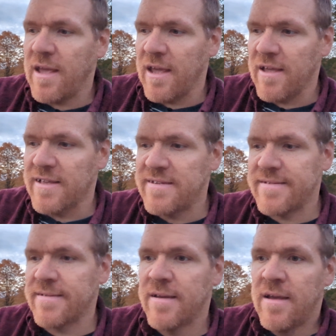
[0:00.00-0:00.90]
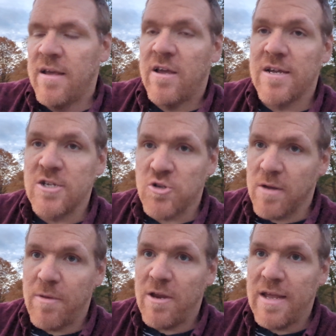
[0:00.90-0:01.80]
is
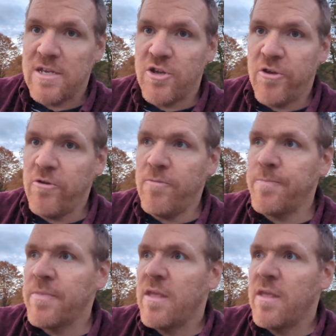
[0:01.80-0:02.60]
contributing to,